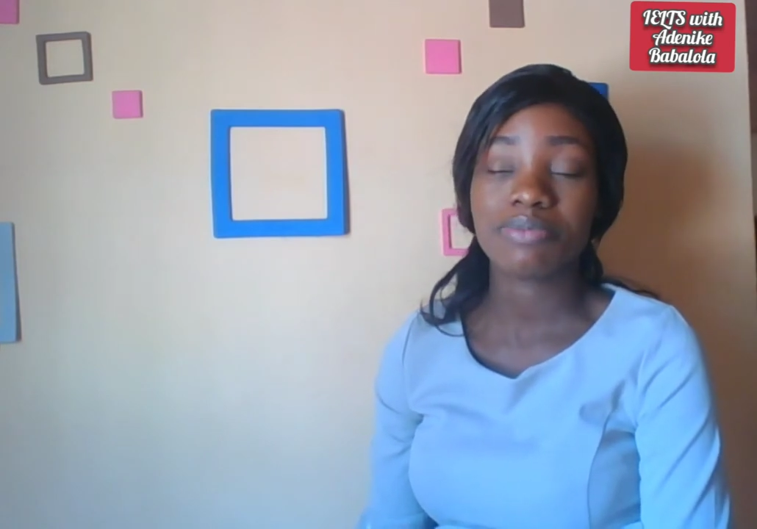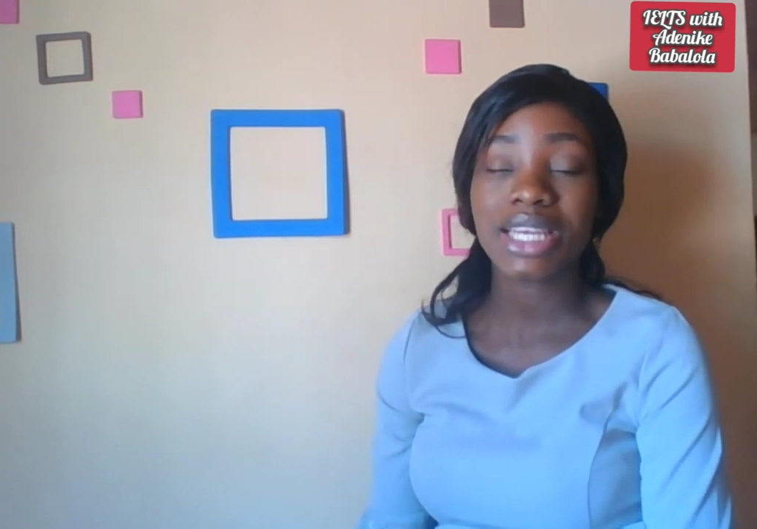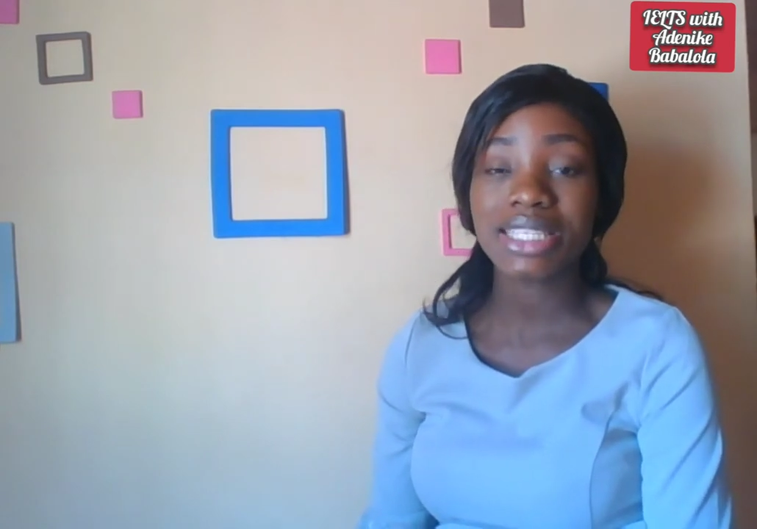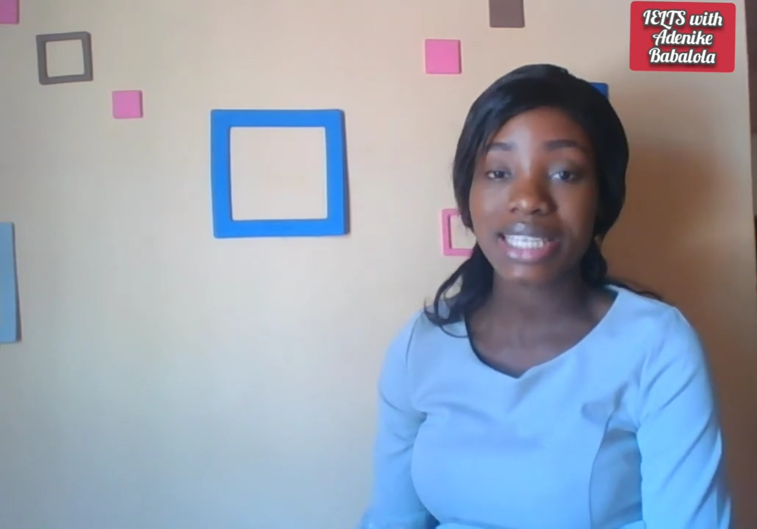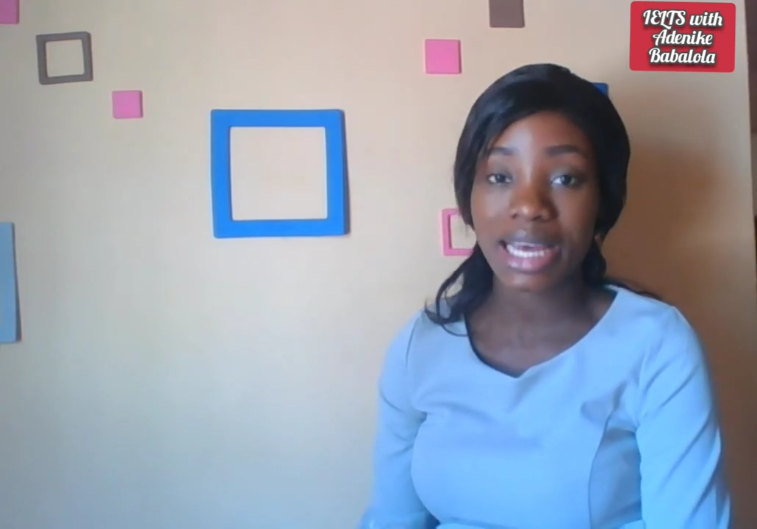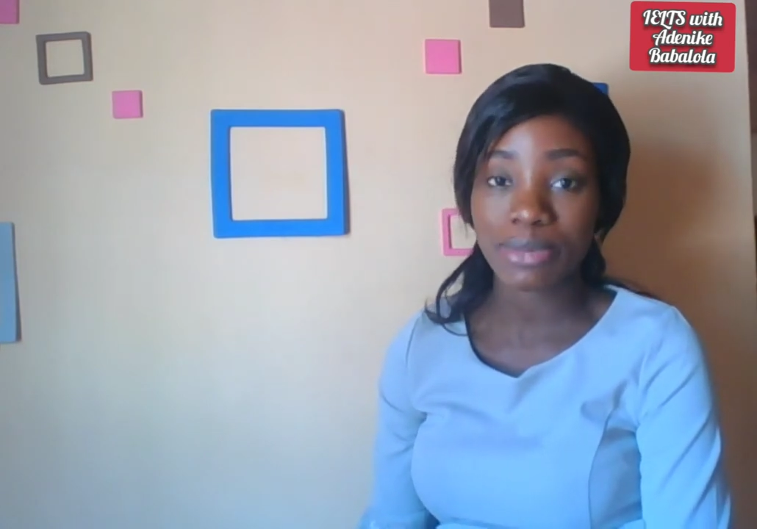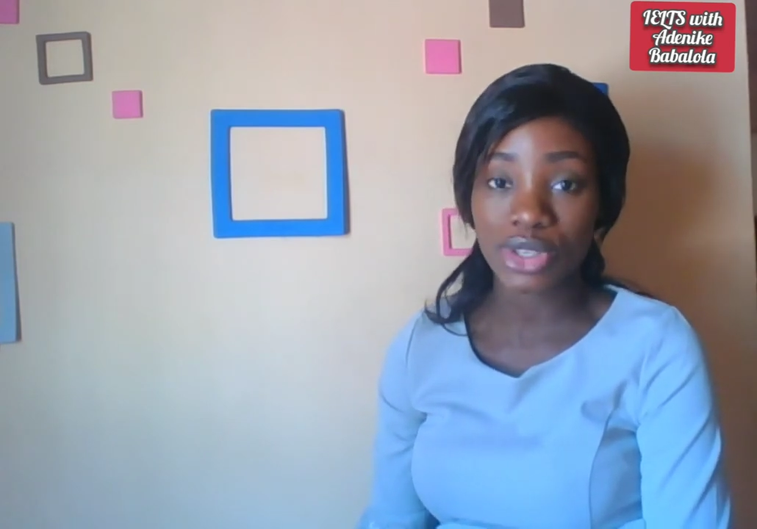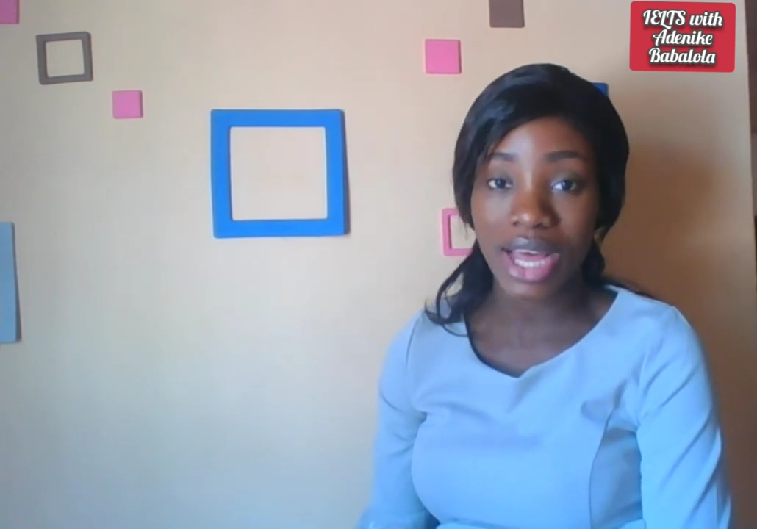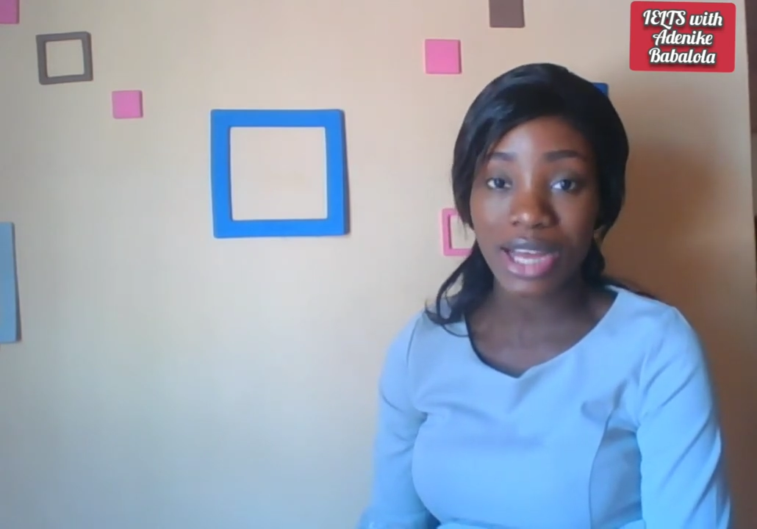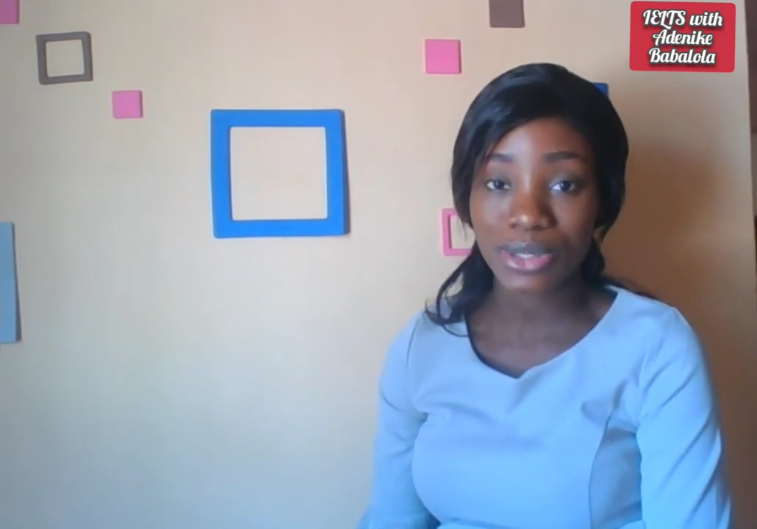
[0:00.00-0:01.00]
many times
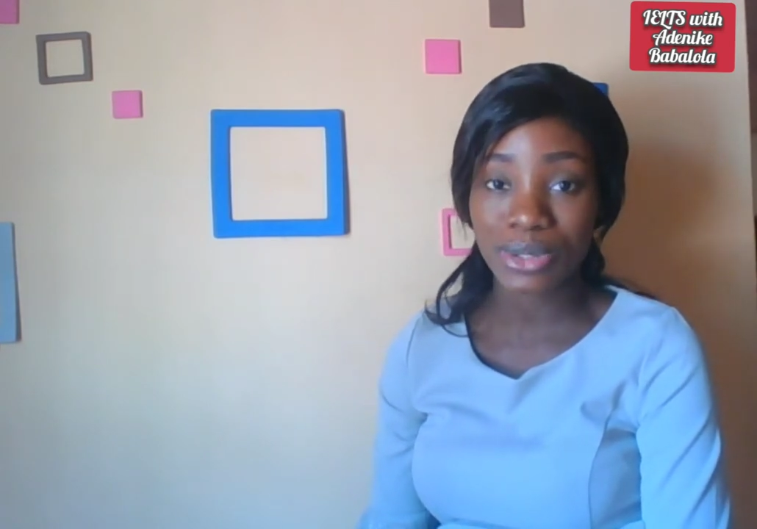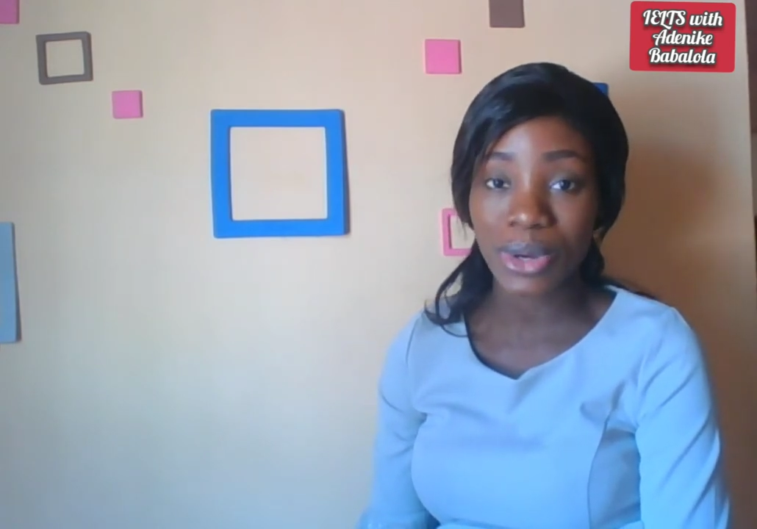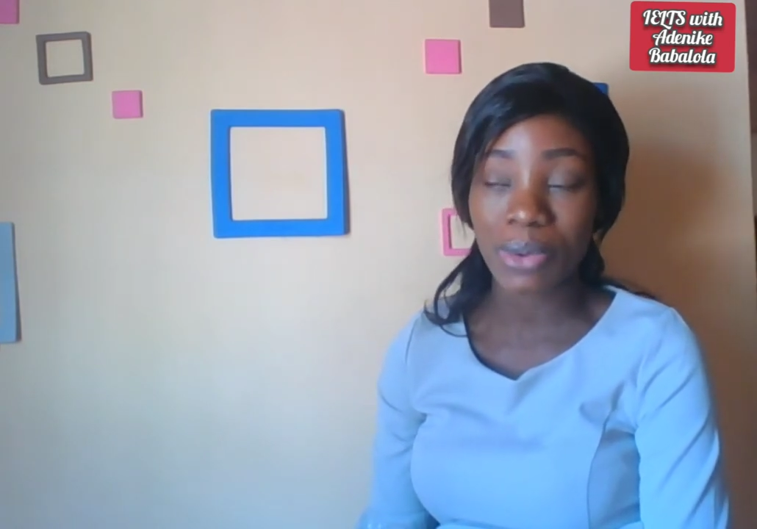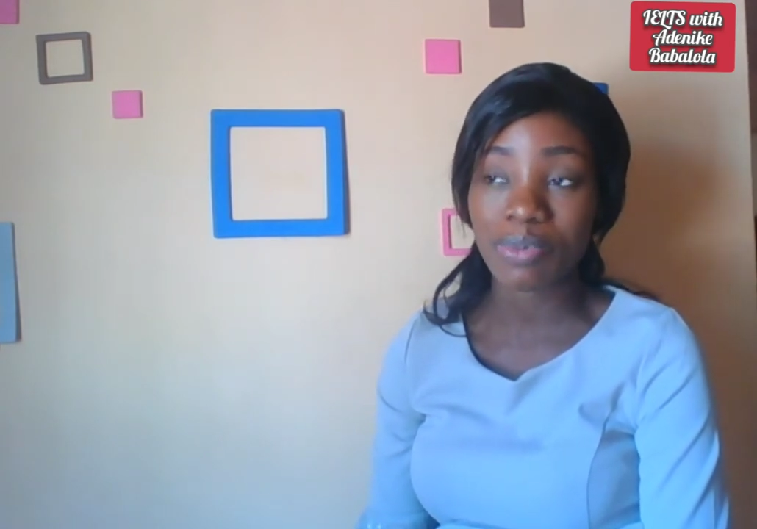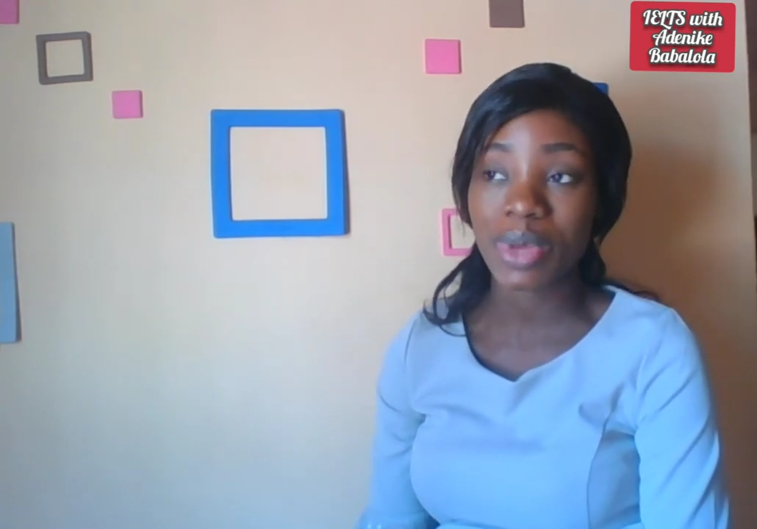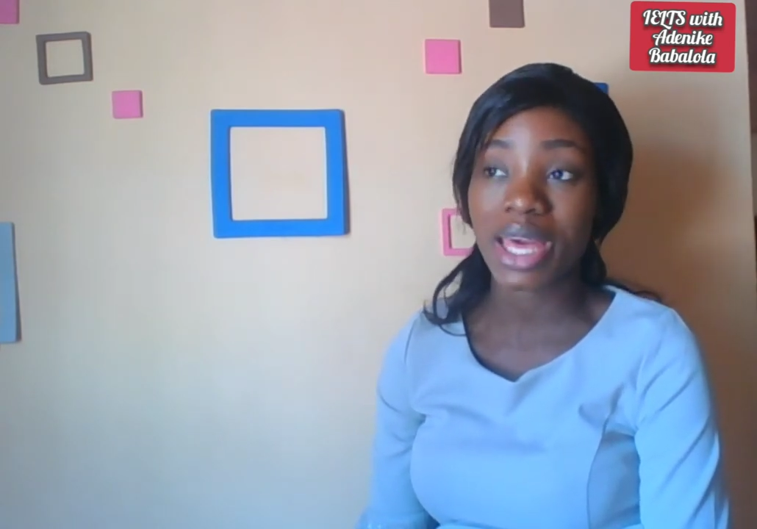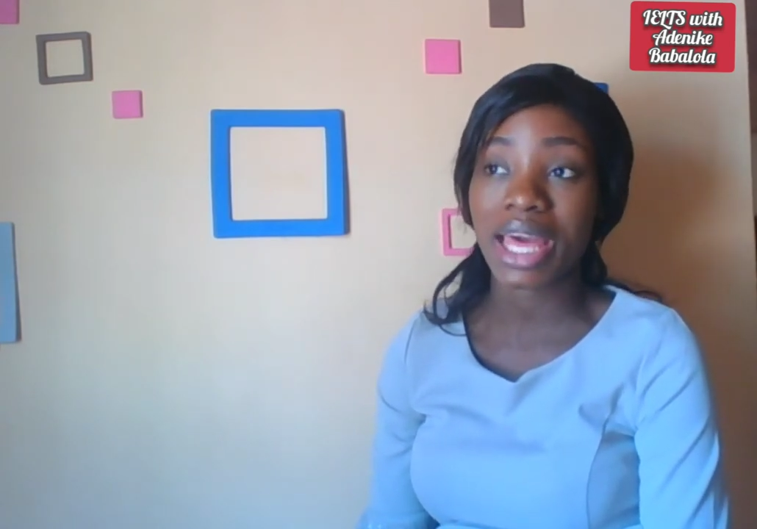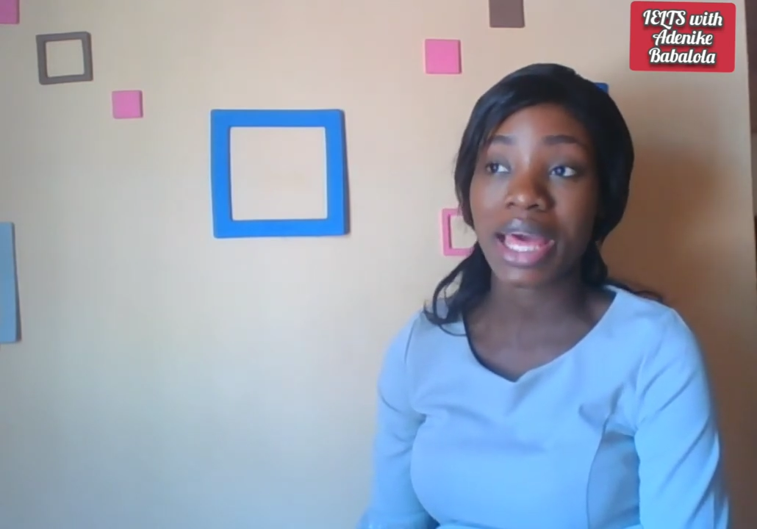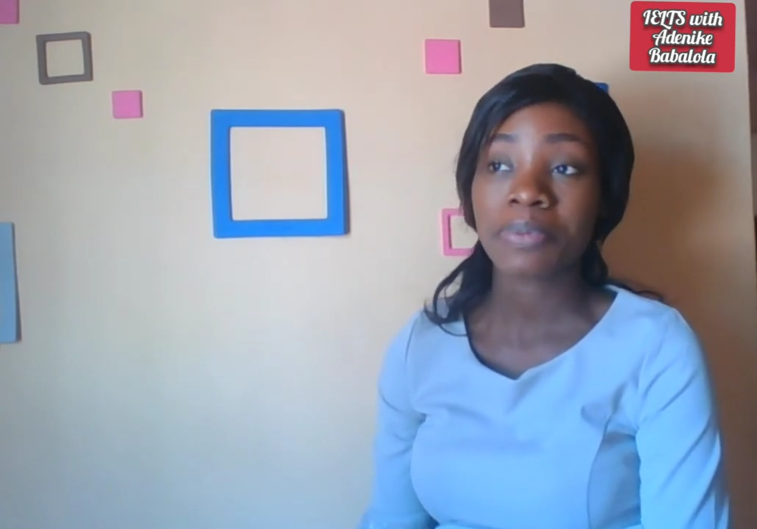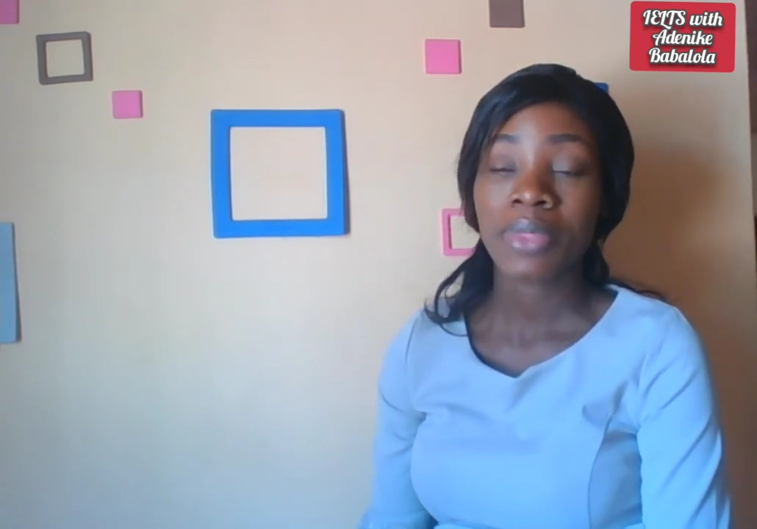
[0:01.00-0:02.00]
you're asked to compare